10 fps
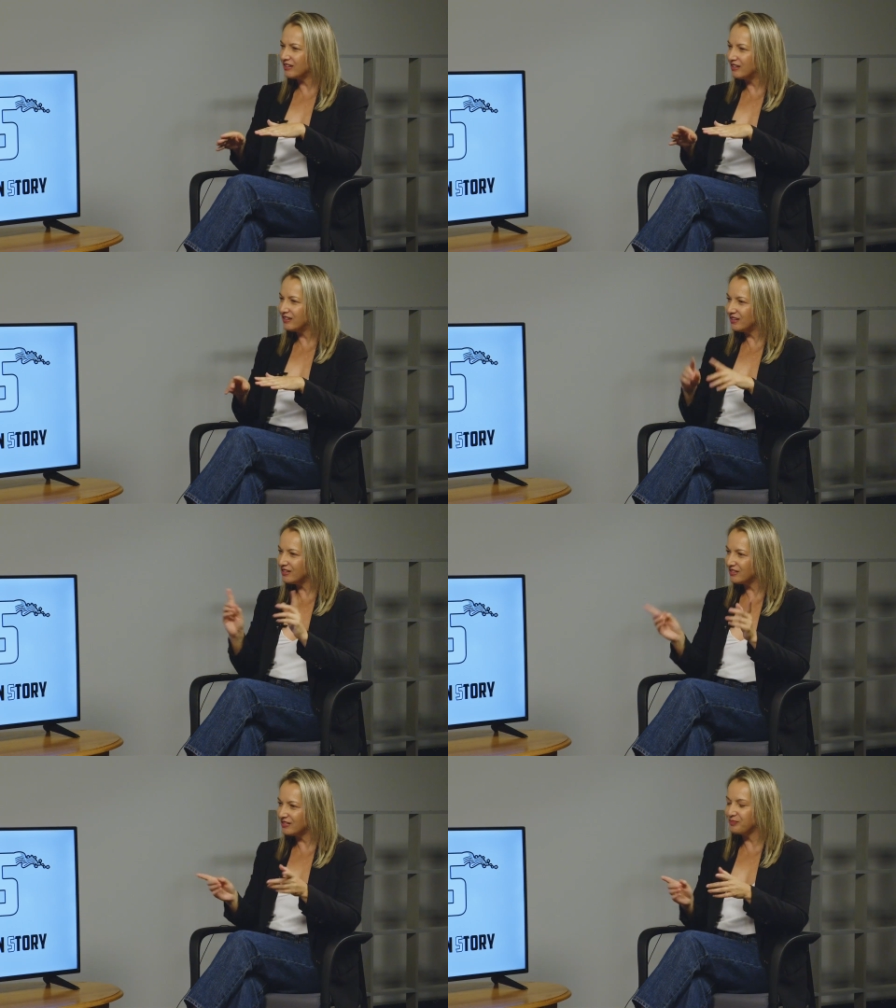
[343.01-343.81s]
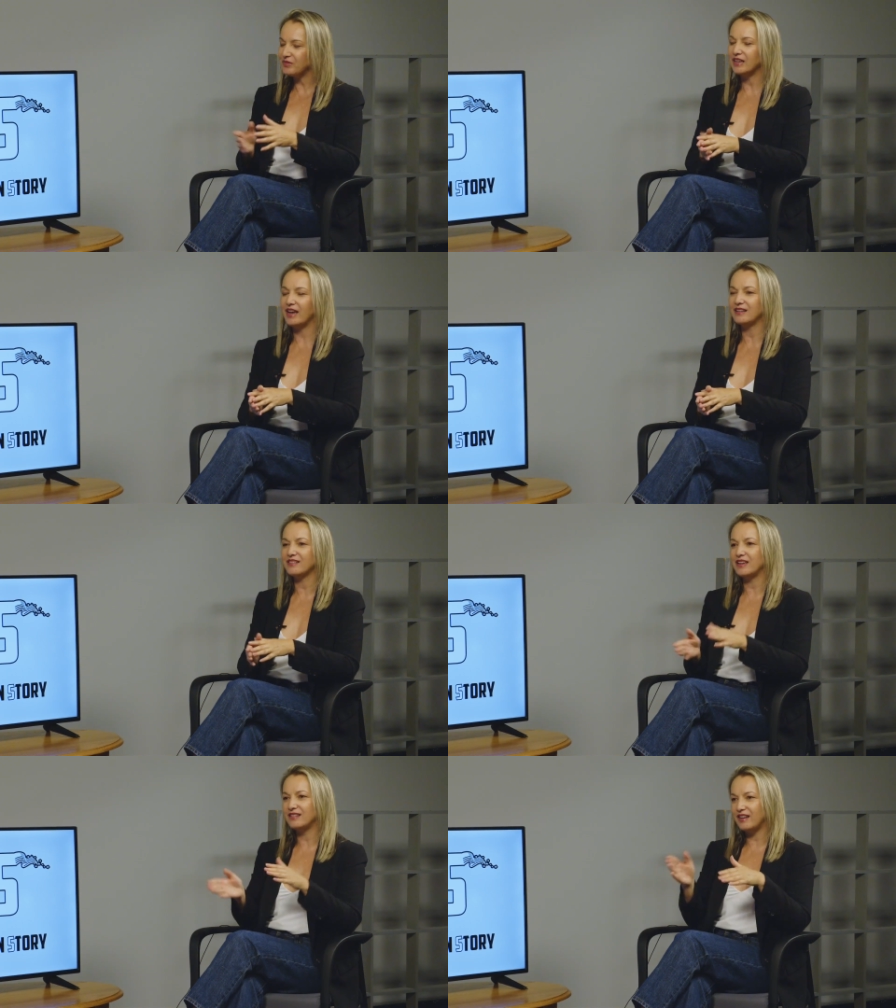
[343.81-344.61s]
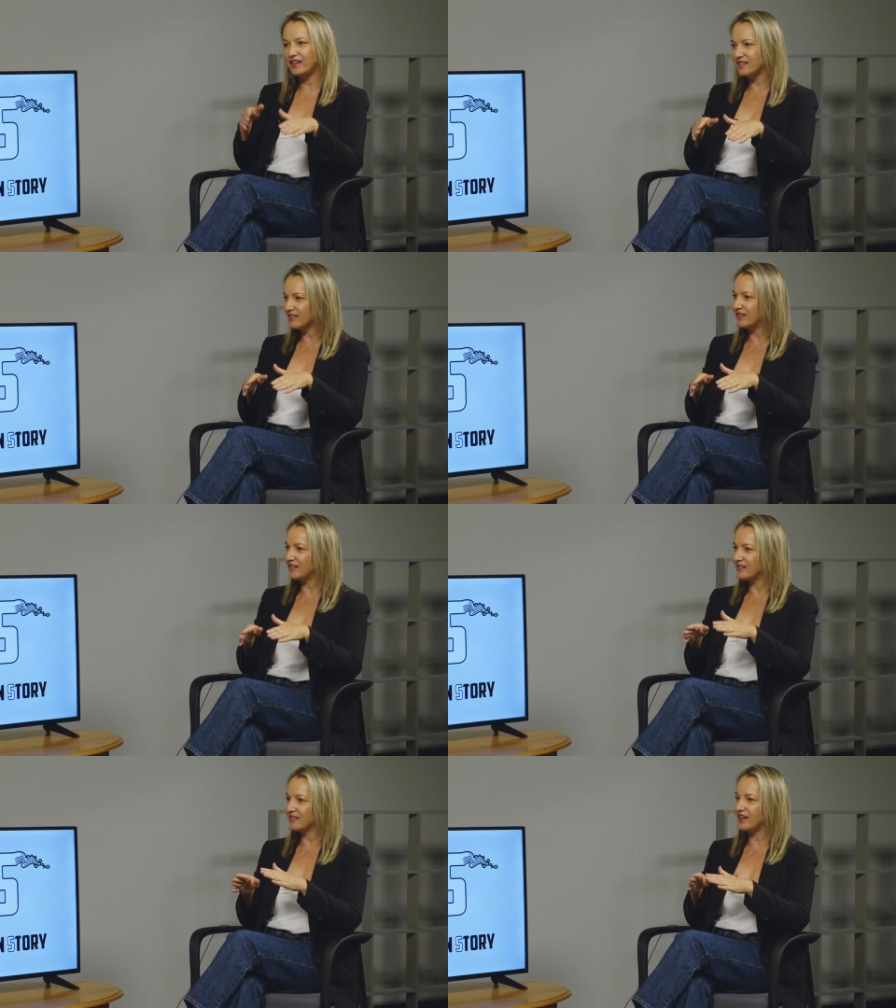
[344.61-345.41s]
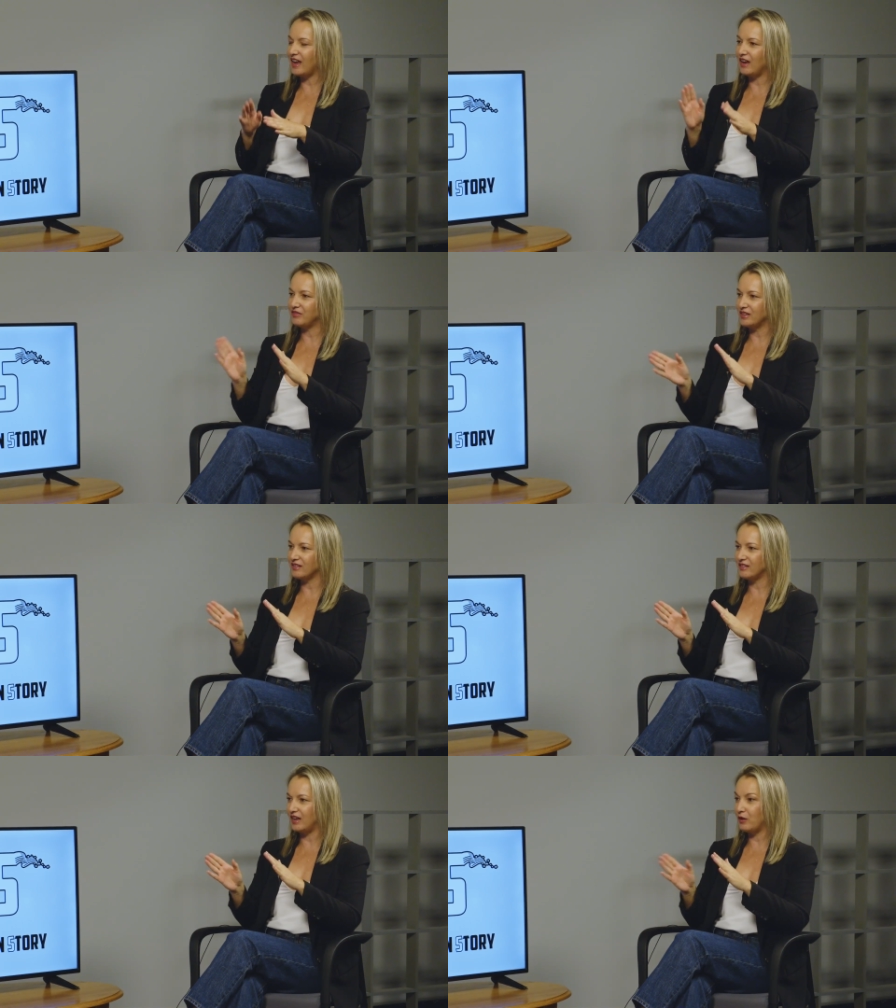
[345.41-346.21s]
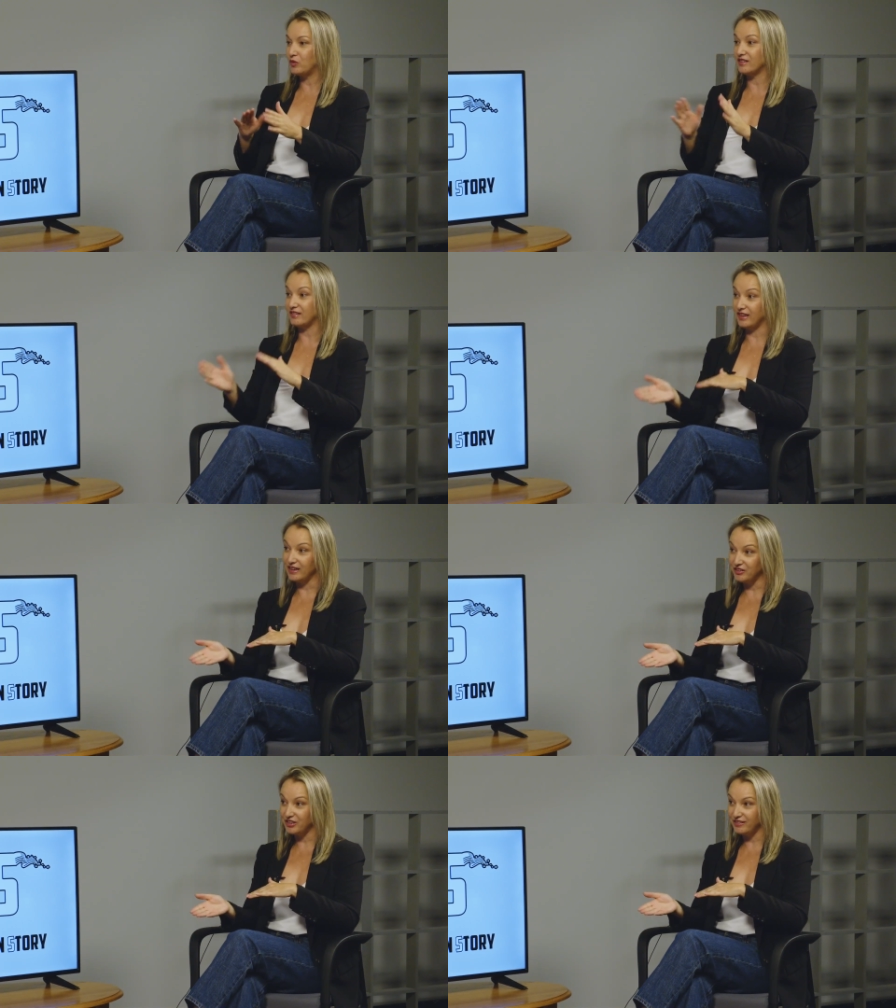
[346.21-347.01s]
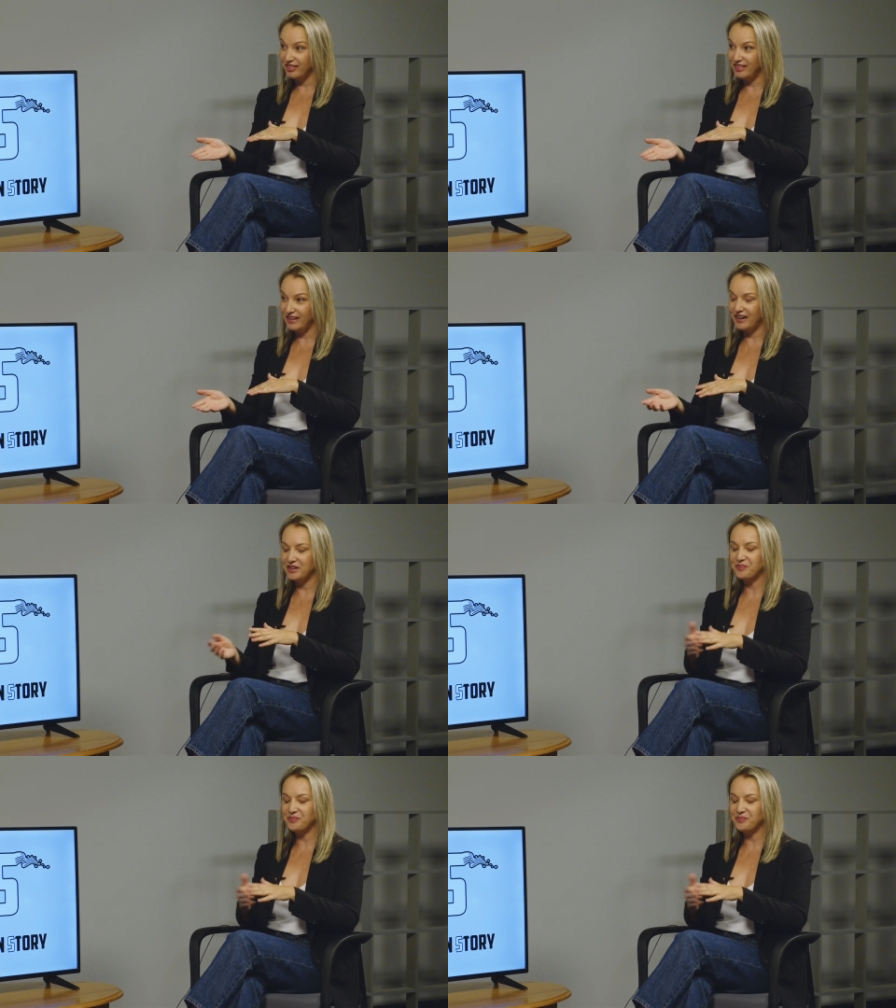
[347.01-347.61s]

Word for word: Mm-hmm. Yeah. Yes, inside as cleaners they have this, I was a tailor mm-hmm. there.